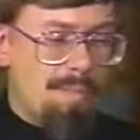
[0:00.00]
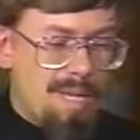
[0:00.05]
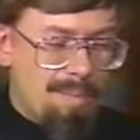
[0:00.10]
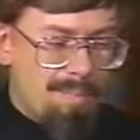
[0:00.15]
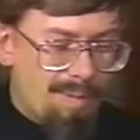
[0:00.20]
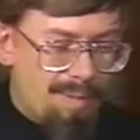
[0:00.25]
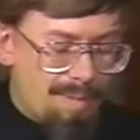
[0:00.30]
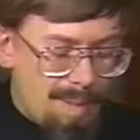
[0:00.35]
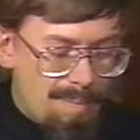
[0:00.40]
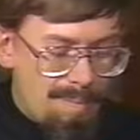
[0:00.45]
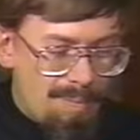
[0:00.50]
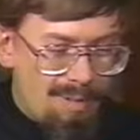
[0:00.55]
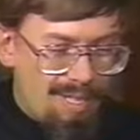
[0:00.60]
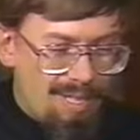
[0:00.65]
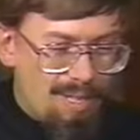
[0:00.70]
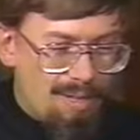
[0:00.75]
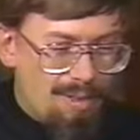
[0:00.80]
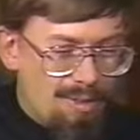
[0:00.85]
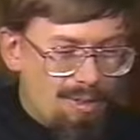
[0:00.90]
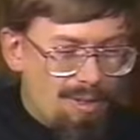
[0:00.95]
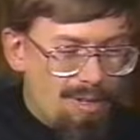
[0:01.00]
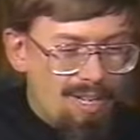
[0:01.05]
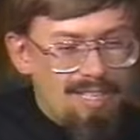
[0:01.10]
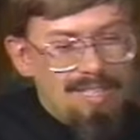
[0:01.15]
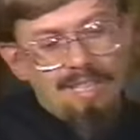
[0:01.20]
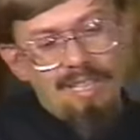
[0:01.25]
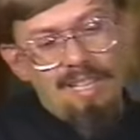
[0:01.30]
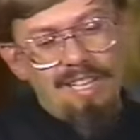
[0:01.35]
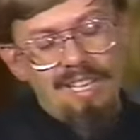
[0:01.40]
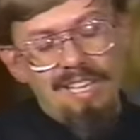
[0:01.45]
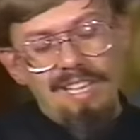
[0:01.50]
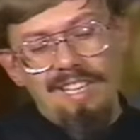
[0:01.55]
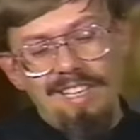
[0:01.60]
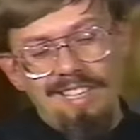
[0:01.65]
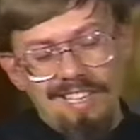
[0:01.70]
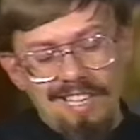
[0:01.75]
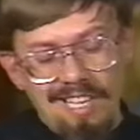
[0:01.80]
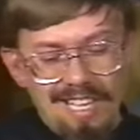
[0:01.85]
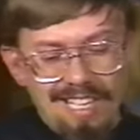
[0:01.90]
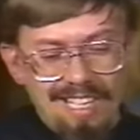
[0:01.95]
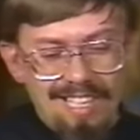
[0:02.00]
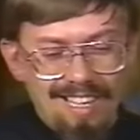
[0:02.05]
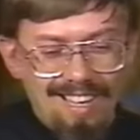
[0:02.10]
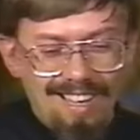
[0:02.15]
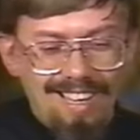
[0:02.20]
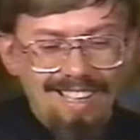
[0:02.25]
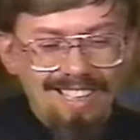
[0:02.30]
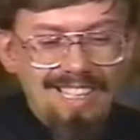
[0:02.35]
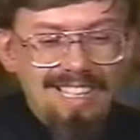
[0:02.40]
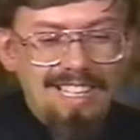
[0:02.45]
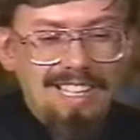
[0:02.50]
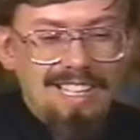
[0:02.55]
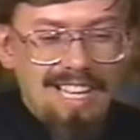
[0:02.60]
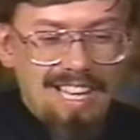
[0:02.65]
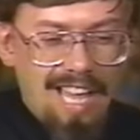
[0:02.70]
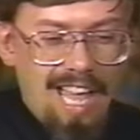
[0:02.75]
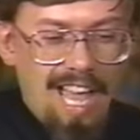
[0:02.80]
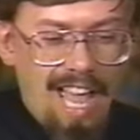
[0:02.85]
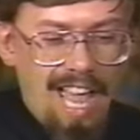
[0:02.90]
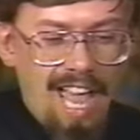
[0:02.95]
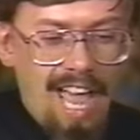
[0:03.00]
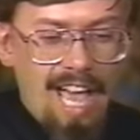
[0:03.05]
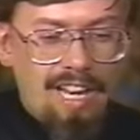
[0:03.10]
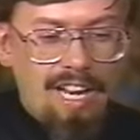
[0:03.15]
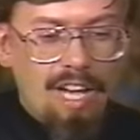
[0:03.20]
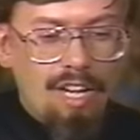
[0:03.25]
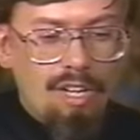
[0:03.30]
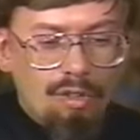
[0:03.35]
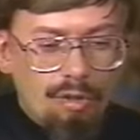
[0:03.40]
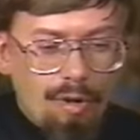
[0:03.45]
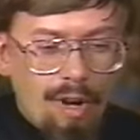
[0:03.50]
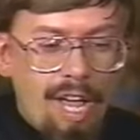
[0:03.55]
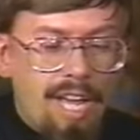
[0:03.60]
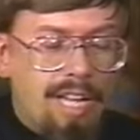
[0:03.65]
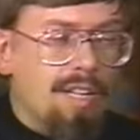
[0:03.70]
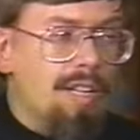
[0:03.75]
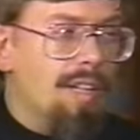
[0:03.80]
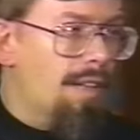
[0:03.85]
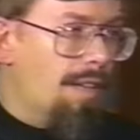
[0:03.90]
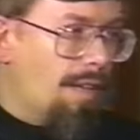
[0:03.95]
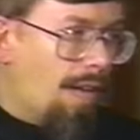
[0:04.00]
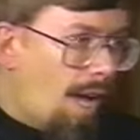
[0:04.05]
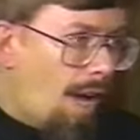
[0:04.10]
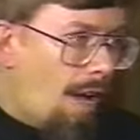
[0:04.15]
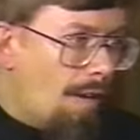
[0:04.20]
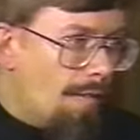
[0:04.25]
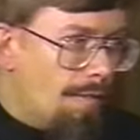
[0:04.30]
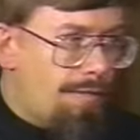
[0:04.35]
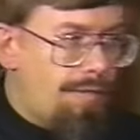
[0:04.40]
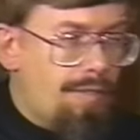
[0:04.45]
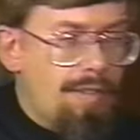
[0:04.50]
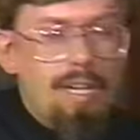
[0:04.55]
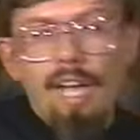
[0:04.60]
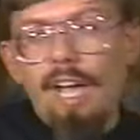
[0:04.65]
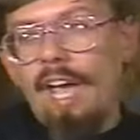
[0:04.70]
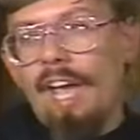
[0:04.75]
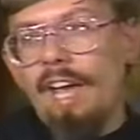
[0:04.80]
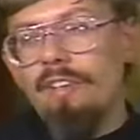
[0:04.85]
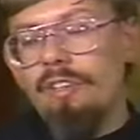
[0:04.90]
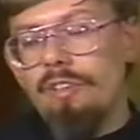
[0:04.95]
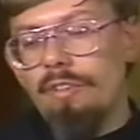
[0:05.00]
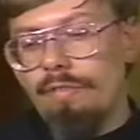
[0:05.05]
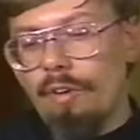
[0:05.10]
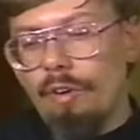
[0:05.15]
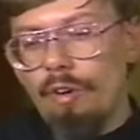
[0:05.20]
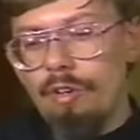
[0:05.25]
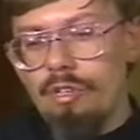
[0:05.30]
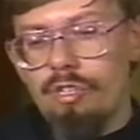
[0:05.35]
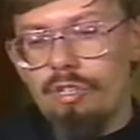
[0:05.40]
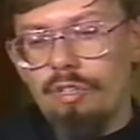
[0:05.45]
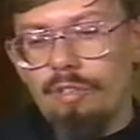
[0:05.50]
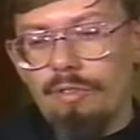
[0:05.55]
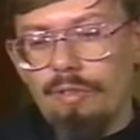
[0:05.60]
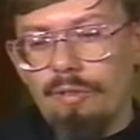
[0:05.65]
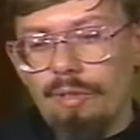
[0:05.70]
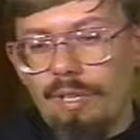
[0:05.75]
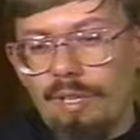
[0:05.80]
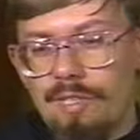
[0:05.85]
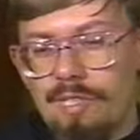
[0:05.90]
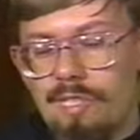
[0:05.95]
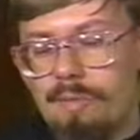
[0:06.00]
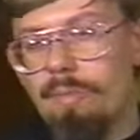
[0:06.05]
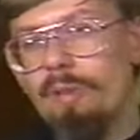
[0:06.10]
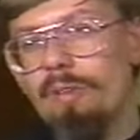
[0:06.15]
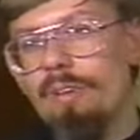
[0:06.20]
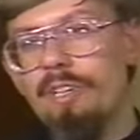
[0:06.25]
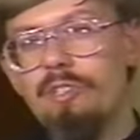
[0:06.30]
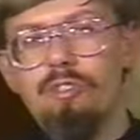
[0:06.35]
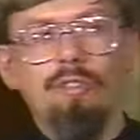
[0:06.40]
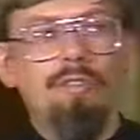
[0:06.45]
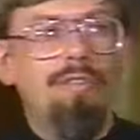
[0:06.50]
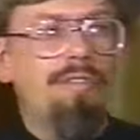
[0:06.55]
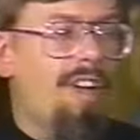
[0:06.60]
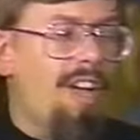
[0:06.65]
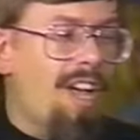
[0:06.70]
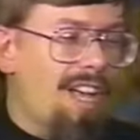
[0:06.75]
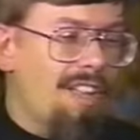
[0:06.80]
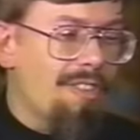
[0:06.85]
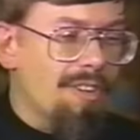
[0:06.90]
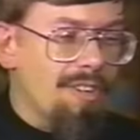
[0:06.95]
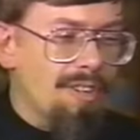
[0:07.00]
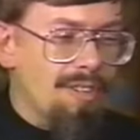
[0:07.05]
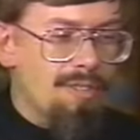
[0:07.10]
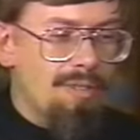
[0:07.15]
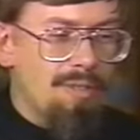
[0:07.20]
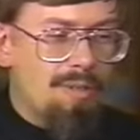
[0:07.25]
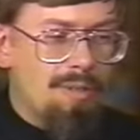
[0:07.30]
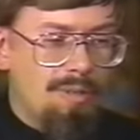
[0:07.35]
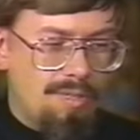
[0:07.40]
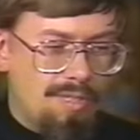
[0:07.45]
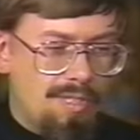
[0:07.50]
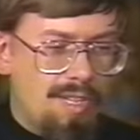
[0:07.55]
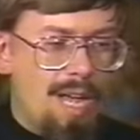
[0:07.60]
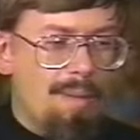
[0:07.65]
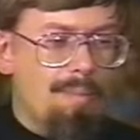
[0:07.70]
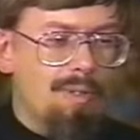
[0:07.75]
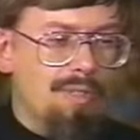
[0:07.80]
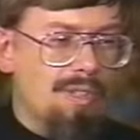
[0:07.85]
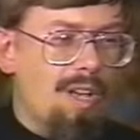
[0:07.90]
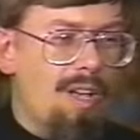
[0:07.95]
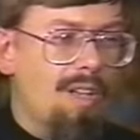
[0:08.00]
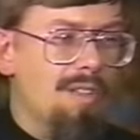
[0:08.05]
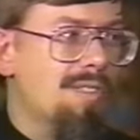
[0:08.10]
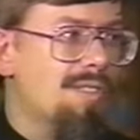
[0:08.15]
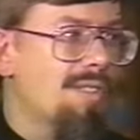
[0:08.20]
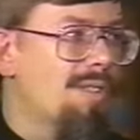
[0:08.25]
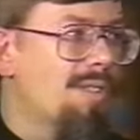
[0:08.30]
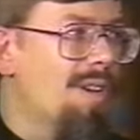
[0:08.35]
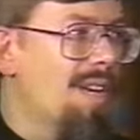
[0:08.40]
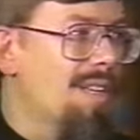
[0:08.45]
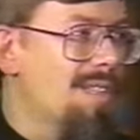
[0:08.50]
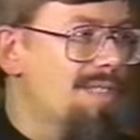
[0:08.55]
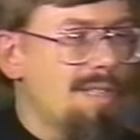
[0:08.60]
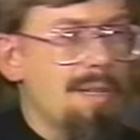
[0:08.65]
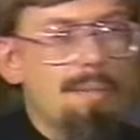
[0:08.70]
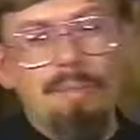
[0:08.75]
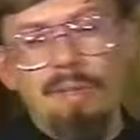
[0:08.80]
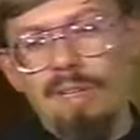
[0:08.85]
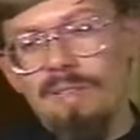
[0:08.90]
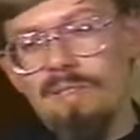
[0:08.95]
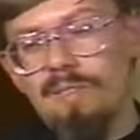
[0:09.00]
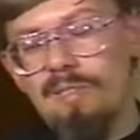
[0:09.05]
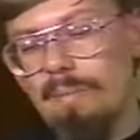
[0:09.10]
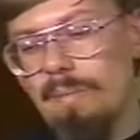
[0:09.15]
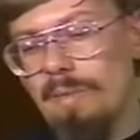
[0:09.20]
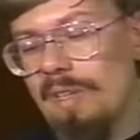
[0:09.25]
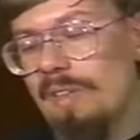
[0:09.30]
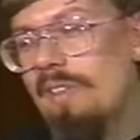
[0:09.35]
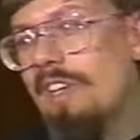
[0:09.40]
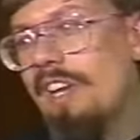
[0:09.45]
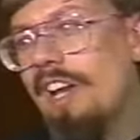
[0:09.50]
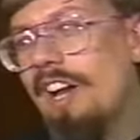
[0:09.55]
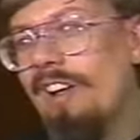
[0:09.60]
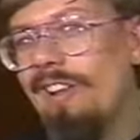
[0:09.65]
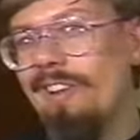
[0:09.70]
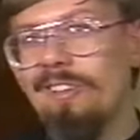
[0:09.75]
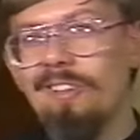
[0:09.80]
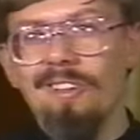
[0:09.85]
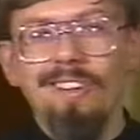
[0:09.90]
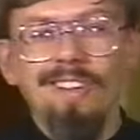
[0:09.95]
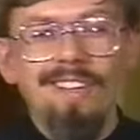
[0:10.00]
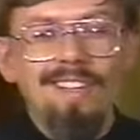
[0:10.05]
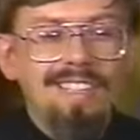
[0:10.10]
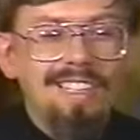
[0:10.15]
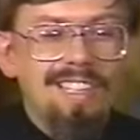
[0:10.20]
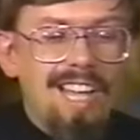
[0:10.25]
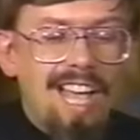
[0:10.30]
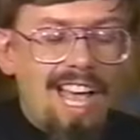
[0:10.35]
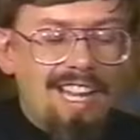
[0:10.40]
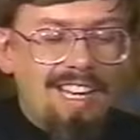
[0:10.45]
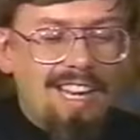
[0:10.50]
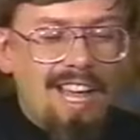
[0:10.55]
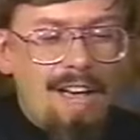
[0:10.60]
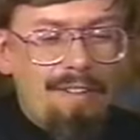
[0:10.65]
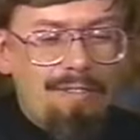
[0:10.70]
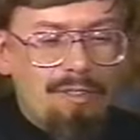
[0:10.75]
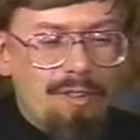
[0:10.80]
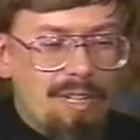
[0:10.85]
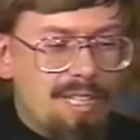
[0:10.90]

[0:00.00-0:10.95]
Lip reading: People in authority. He had a great love and devotion to his spiritual father, whose name was also Simeon the Elder. And after